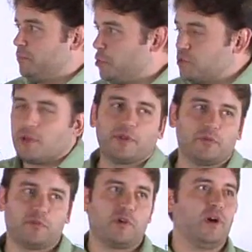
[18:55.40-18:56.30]
do something
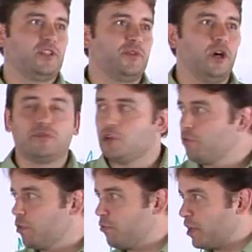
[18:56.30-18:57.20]
with the request, we hope. So
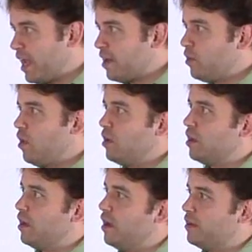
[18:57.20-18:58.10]
for catalog
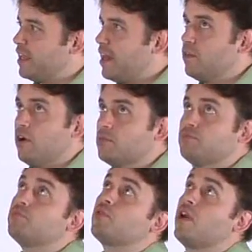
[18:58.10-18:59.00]

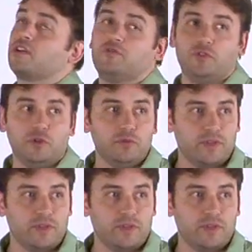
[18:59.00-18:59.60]
product view,